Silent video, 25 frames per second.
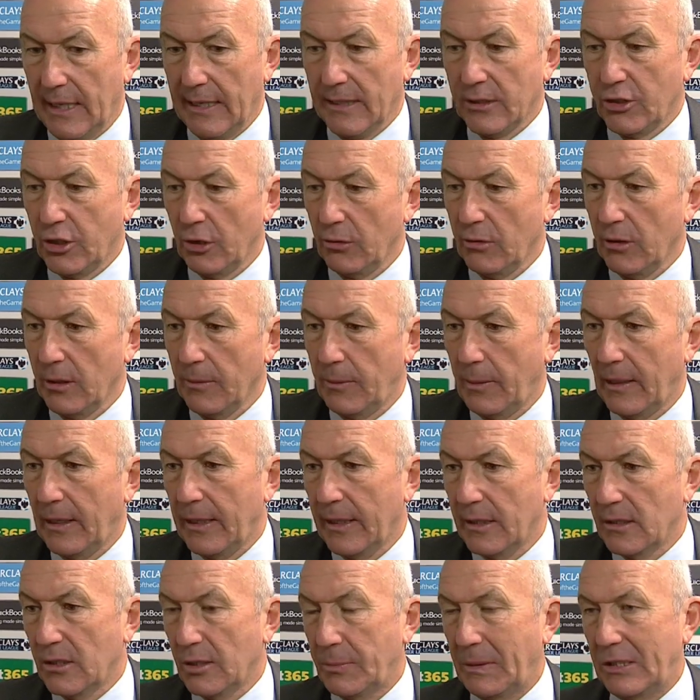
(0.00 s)
attitude of the
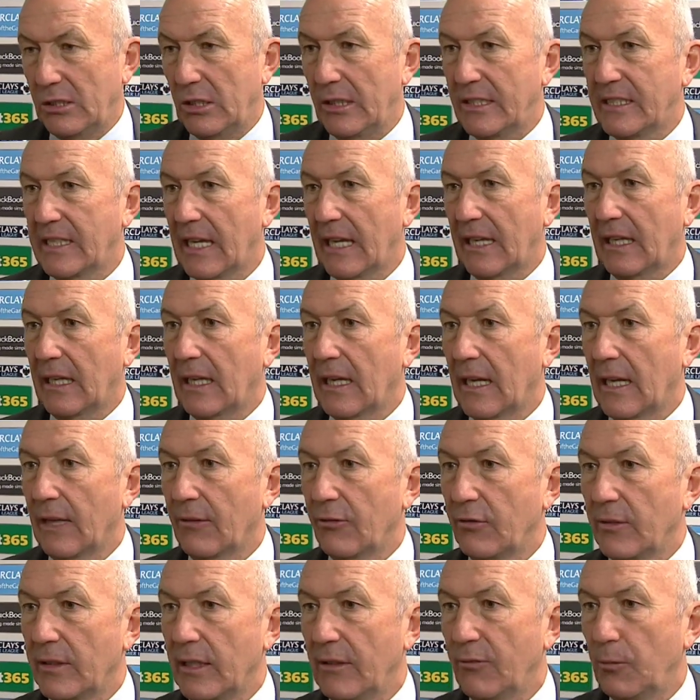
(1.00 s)
players, especially second
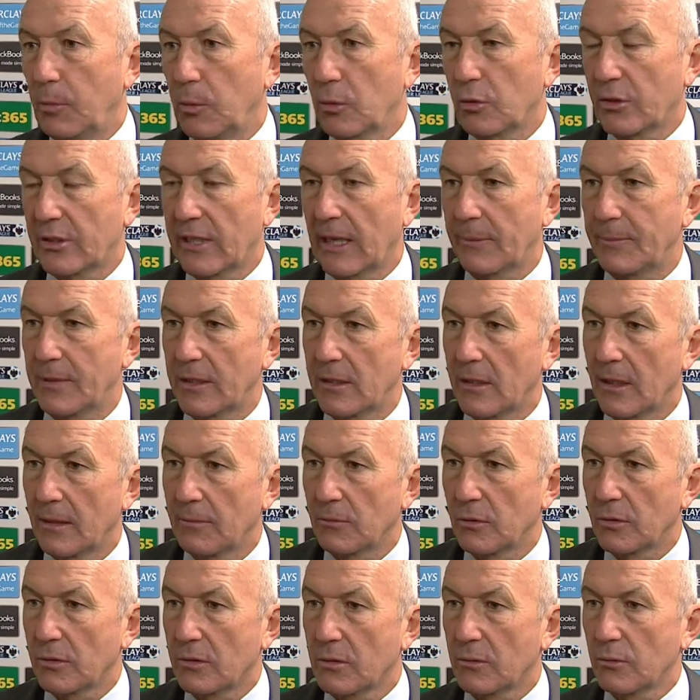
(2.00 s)
half when Liverpool stepped it
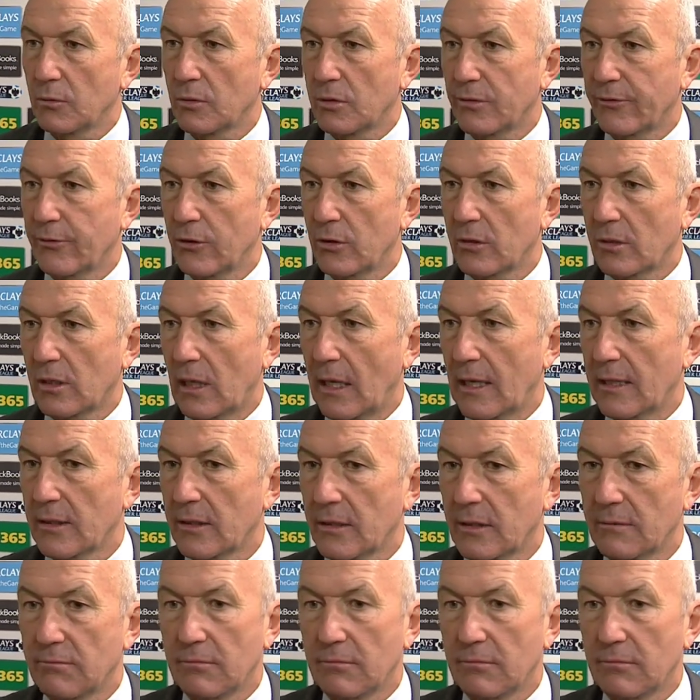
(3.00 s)
up, was first class.